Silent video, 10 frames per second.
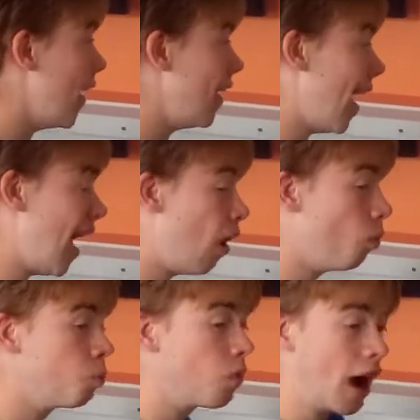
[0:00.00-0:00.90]

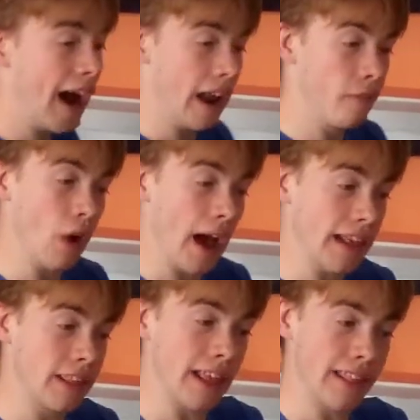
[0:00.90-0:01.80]
Now, I
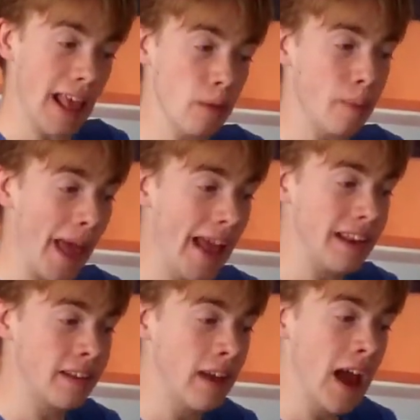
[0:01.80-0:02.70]
advise the zip pit,